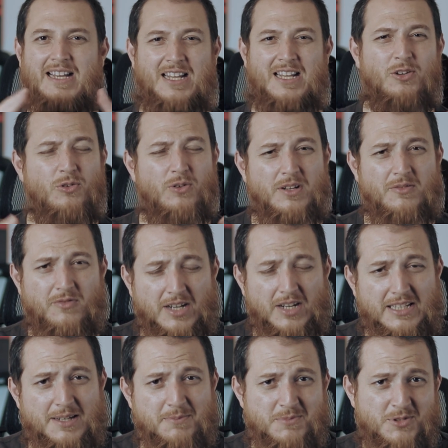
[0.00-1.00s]
Hello and
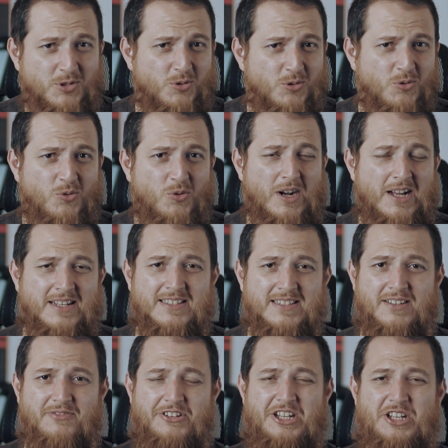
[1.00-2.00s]
welcome to
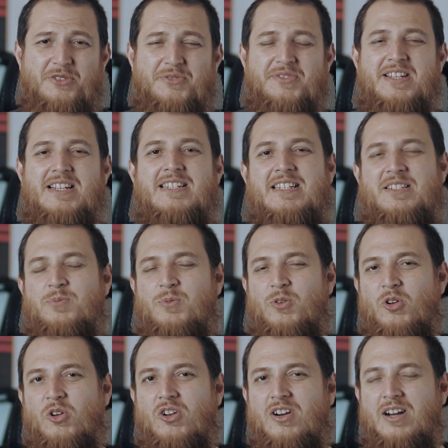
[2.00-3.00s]
another video of Scent
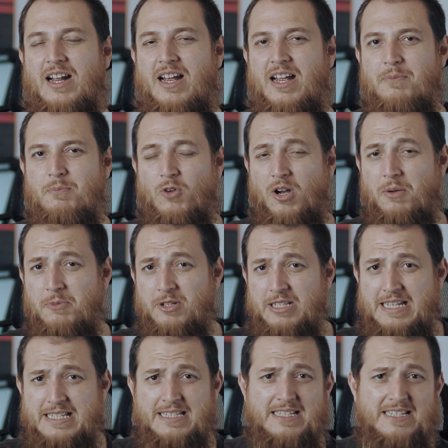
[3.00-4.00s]
Explorer. I am Mohammed
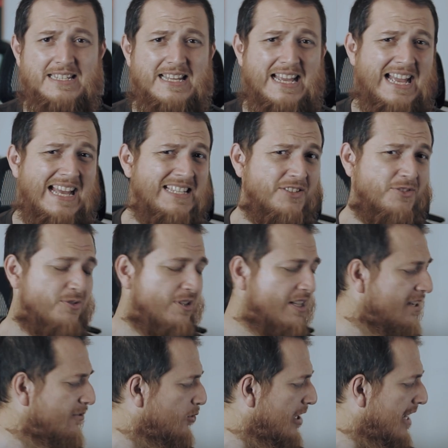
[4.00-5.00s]
Hassan and
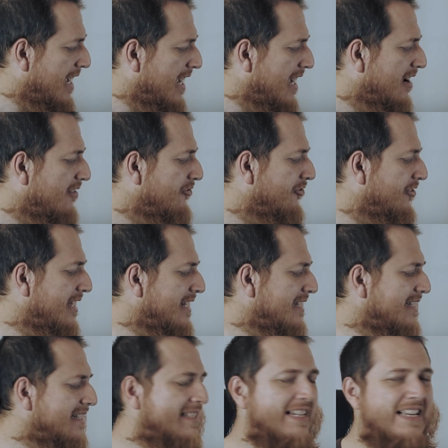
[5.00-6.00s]
today we have
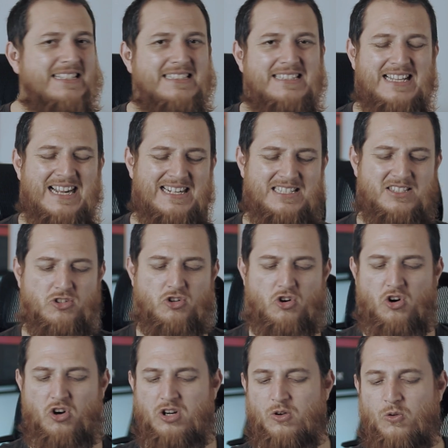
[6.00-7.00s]
another scent that is
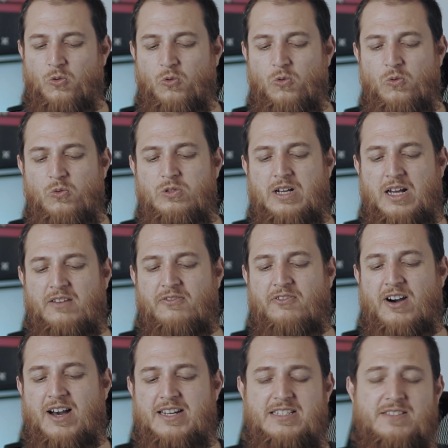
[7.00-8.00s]
called Oud Al
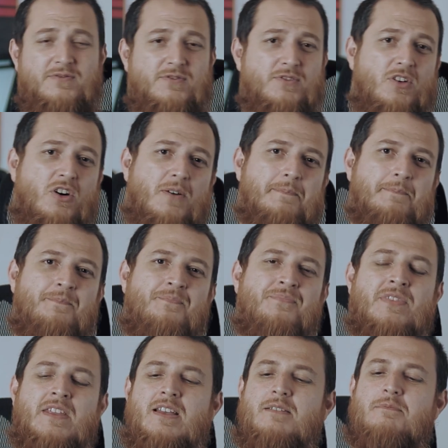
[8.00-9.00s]
Fares from
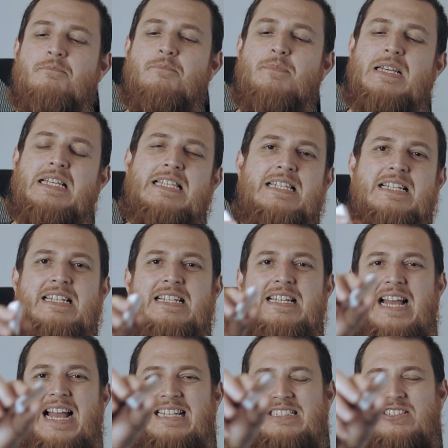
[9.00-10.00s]
Maison
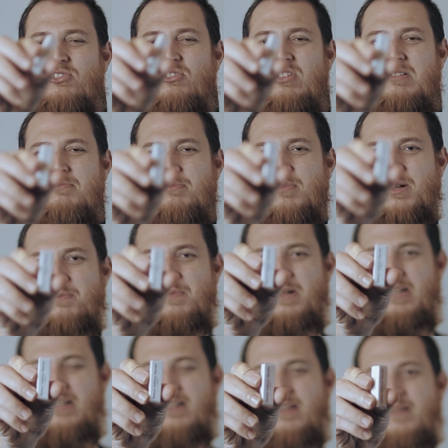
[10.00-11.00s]
Anthony Marmin.